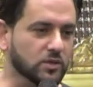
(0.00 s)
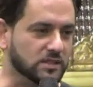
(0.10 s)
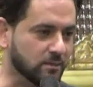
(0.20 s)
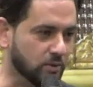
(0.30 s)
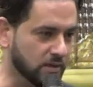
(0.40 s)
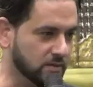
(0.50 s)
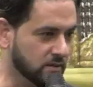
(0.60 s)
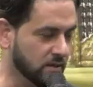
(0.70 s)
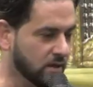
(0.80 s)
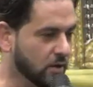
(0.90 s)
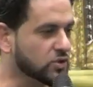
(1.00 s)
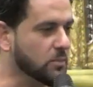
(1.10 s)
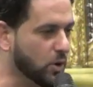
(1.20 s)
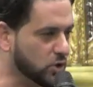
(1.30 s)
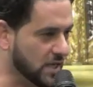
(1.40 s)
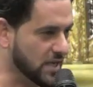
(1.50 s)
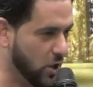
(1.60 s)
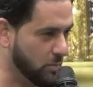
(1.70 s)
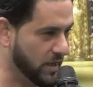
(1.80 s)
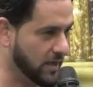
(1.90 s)
to someone who's emotionally
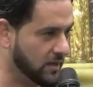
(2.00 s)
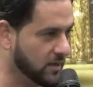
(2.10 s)
coping